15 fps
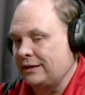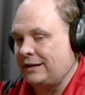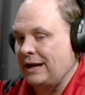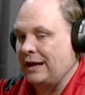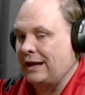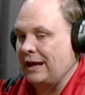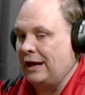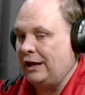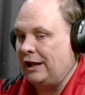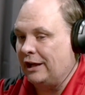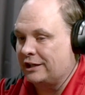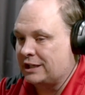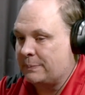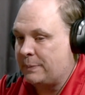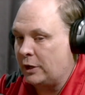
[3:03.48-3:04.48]
take any
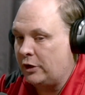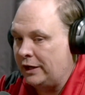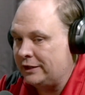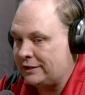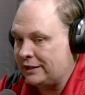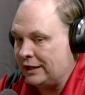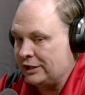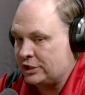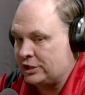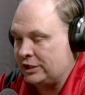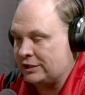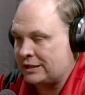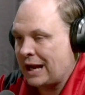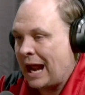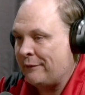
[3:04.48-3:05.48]
experience. It's
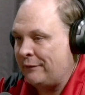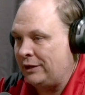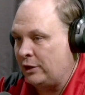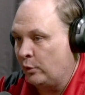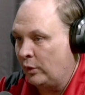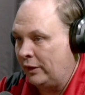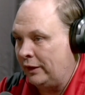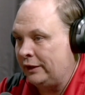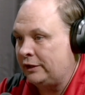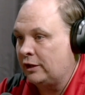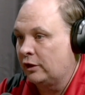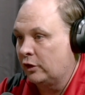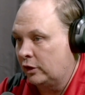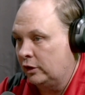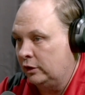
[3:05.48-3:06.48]
just having the willing to
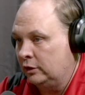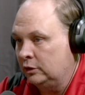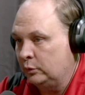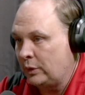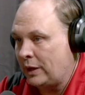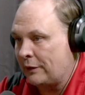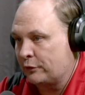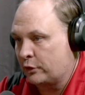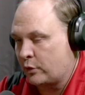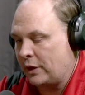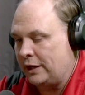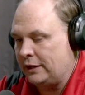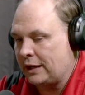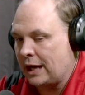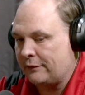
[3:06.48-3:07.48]
learn. We have a
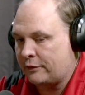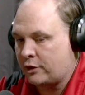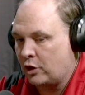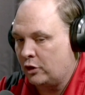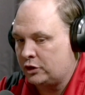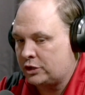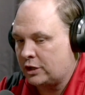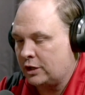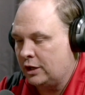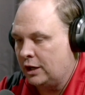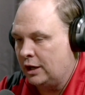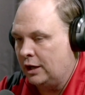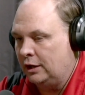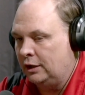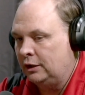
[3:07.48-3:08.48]
great dive coach,
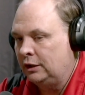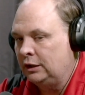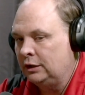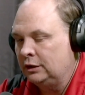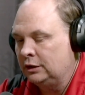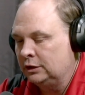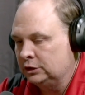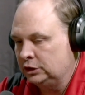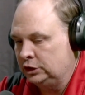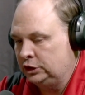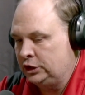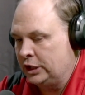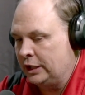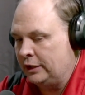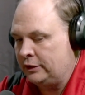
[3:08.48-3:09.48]

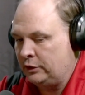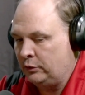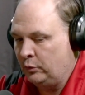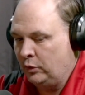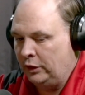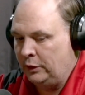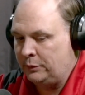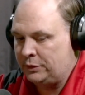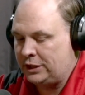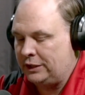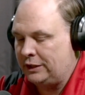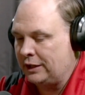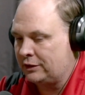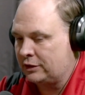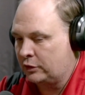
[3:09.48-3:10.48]
Jen Williams. She
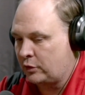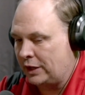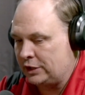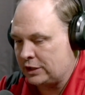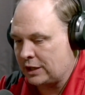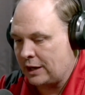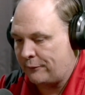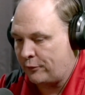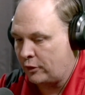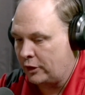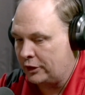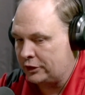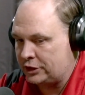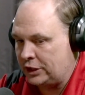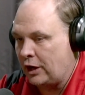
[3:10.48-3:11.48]
does a great job for
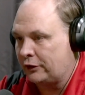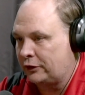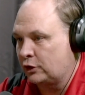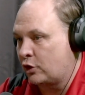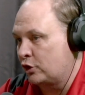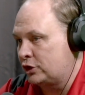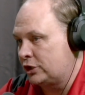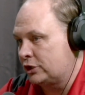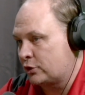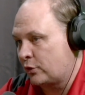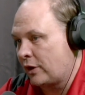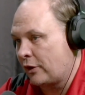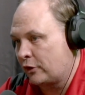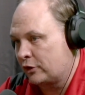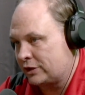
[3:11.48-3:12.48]
us. She also coaches
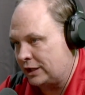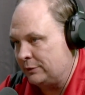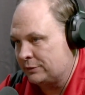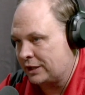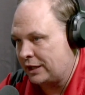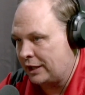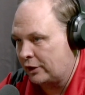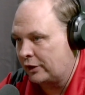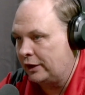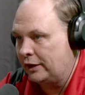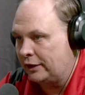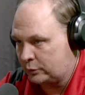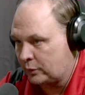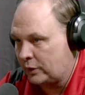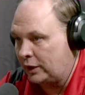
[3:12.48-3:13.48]
3 other teams in the area
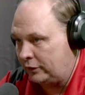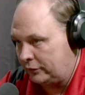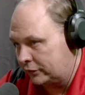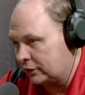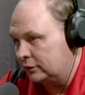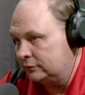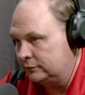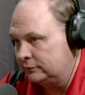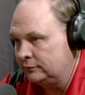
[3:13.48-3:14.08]
as well. So,